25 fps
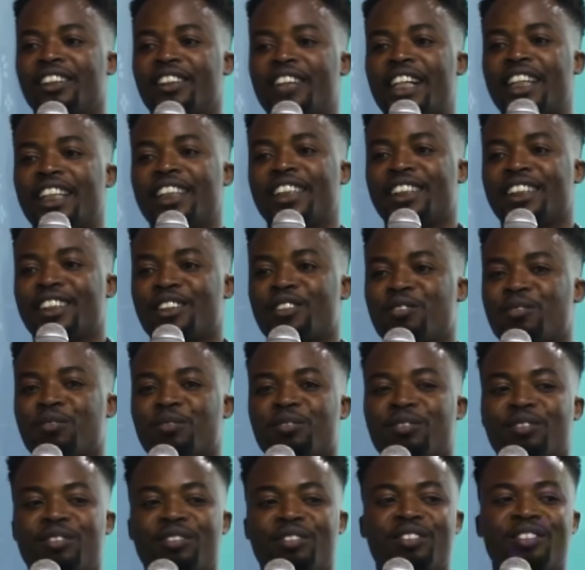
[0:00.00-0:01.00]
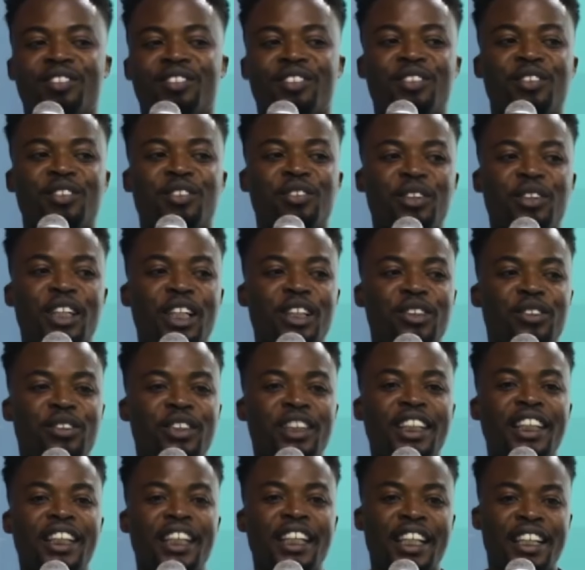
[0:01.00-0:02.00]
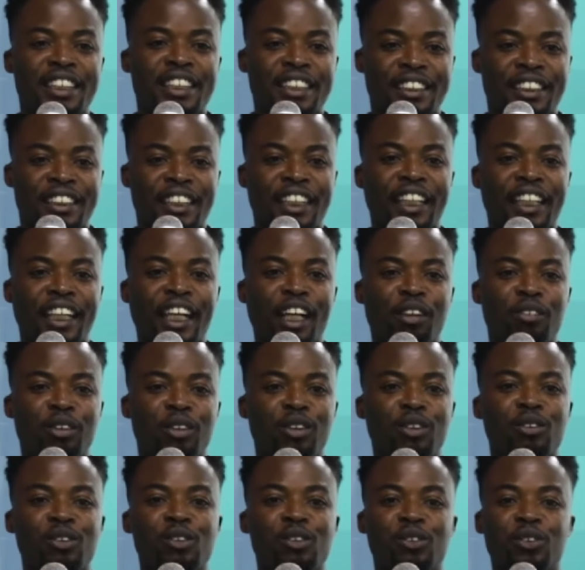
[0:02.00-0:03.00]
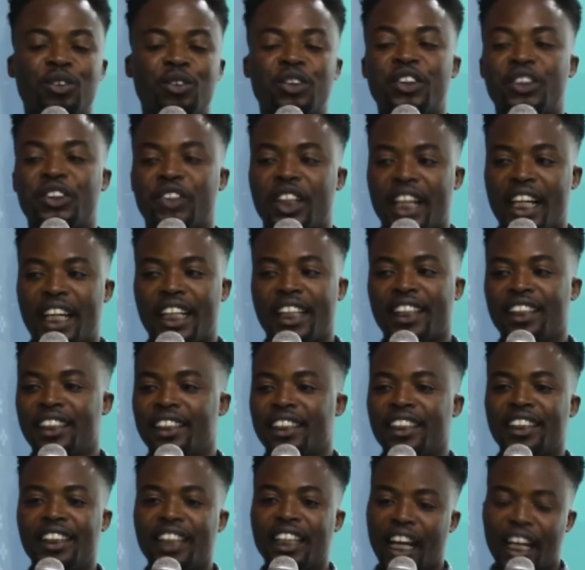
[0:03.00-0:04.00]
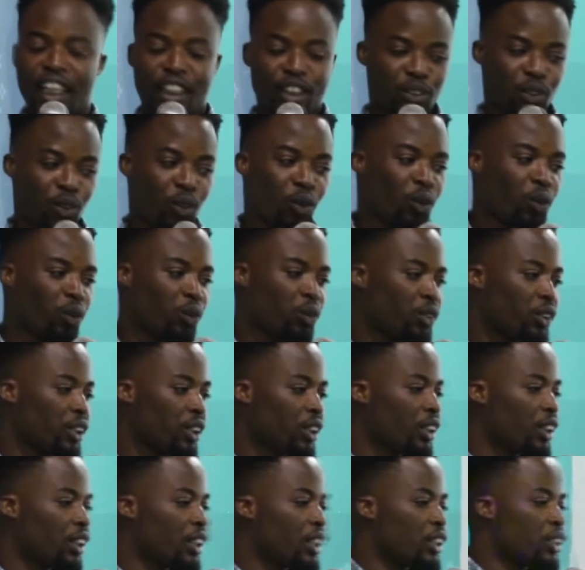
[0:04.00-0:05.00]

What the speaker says: Right? We are doing hearsay and we don't want to try at all.